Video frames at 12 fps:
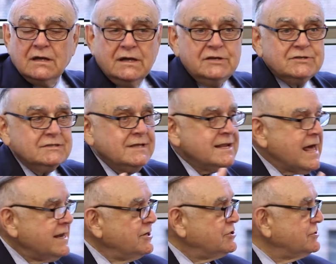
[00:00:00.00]
He says, they're
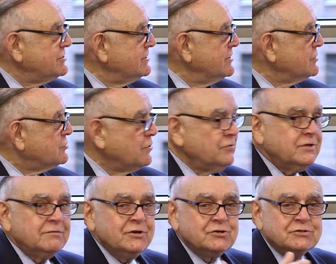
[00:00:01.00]
not interested in the truth.
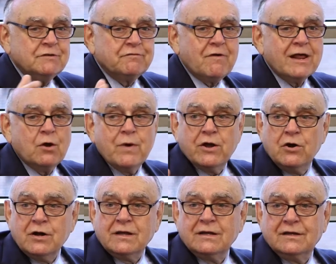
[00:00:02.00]
They're interested in finding a way of
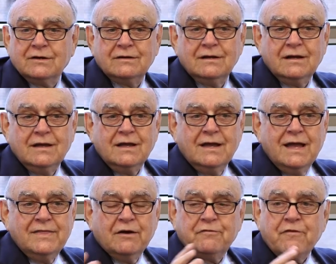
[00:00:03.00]
hooking you.
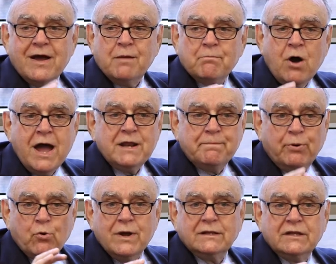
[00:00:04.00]
And they'll find a minor
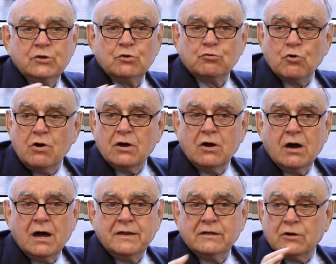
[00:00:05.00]
point that you're wrong
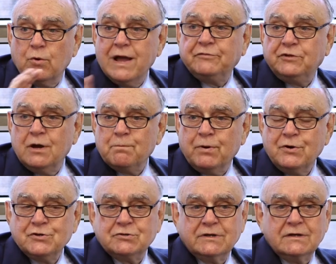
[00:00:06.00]
on, and they'll go after you on
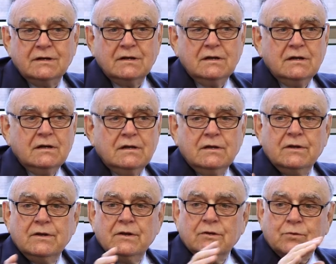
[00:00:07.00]
perjury.
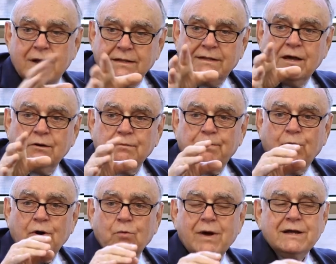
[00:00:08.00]
So I tell
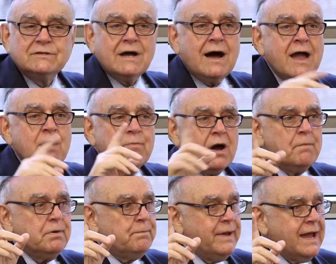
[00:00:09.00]
Paul Weiss, I am
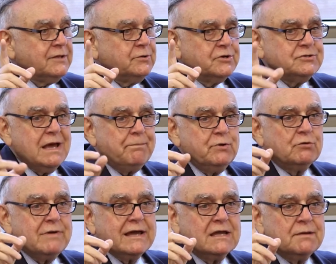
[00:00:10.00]
unprepared to accept
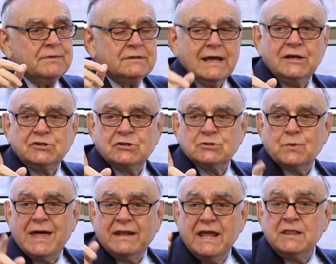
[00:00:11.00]
your recommendations
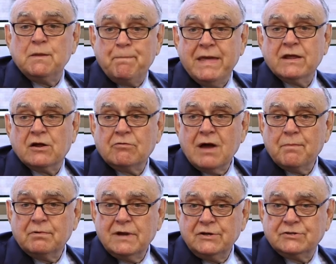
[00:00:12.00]
without independent
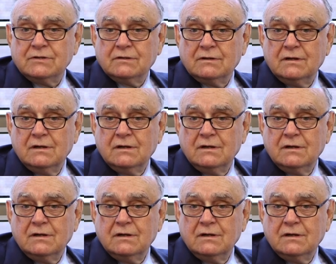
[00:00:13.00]
corroboration.